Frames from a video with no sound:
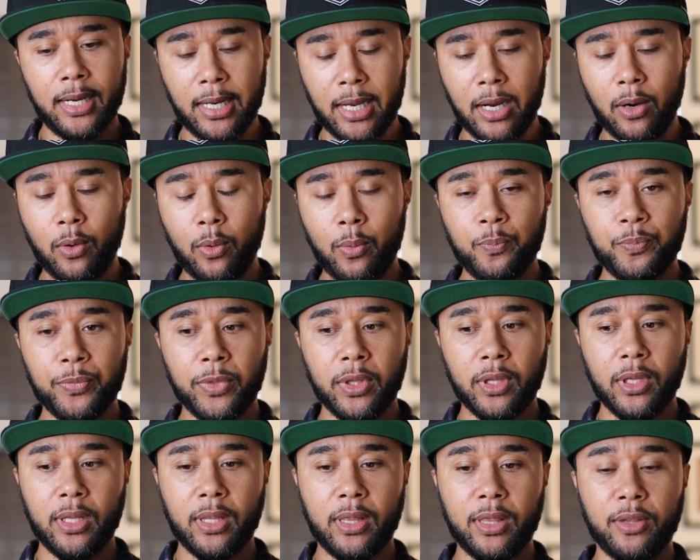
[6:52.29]
Now,
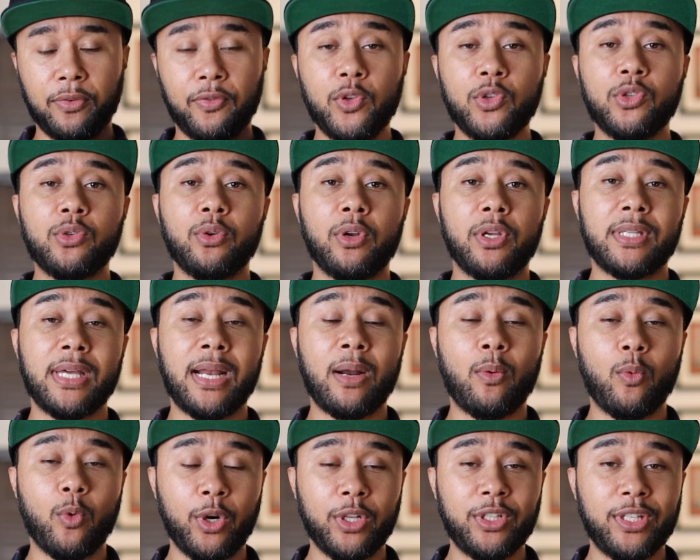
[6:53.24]
the few studios that
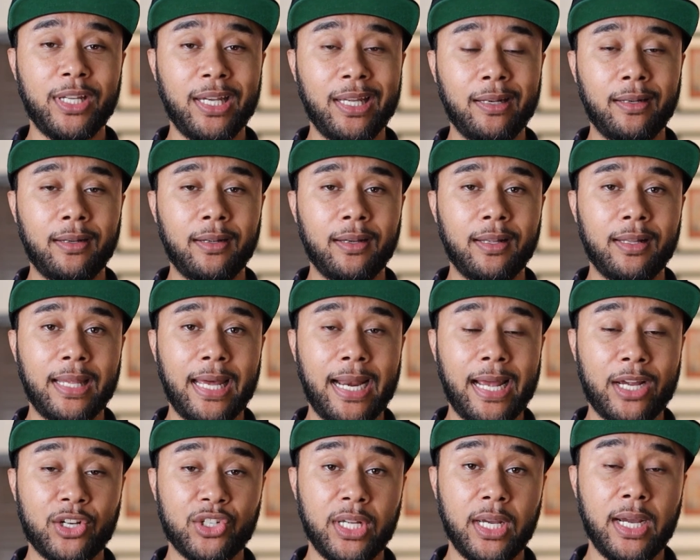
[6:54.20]
I worked in that
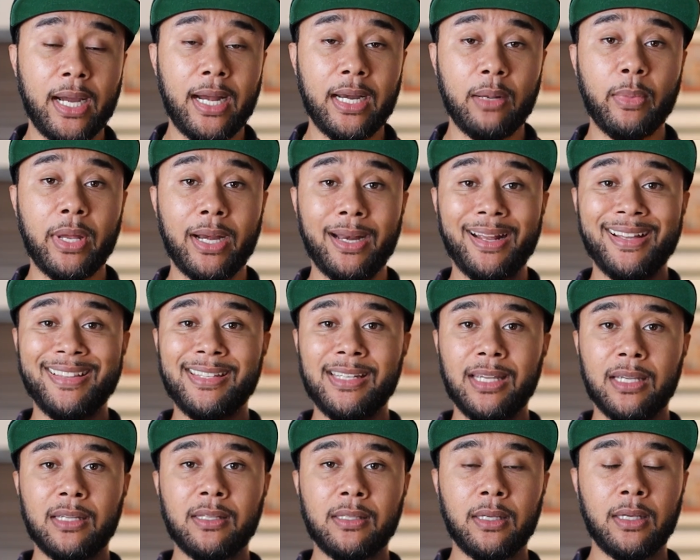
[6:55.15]
actually animated at
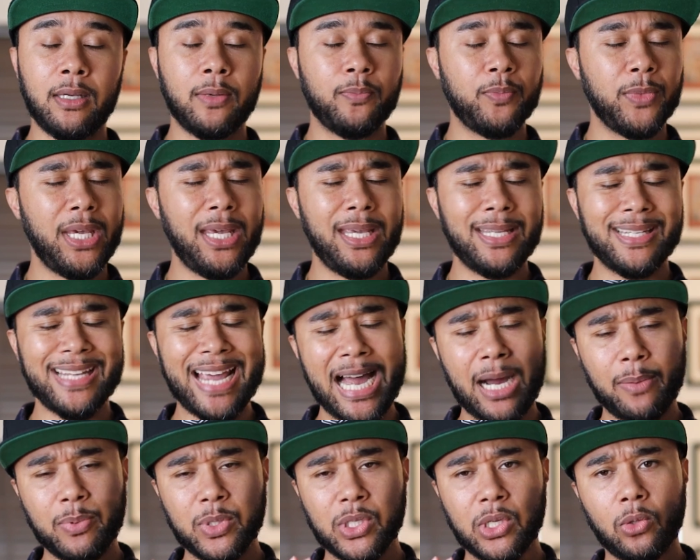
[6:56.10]
60 is
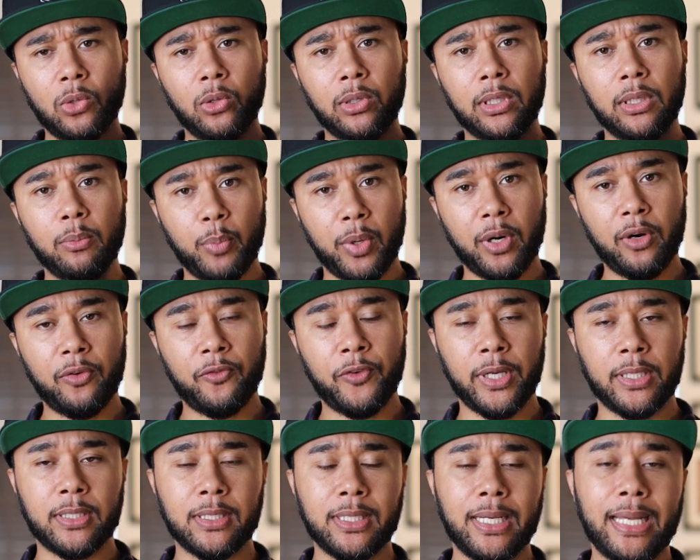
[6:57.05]
absolutely
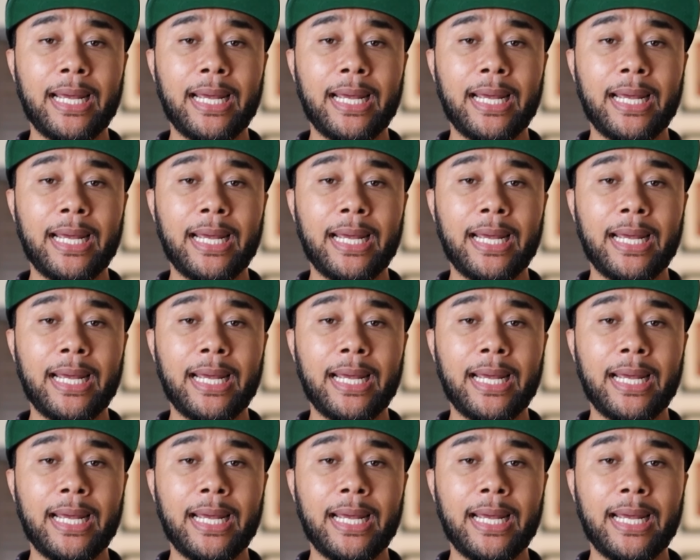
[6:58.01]
perfect,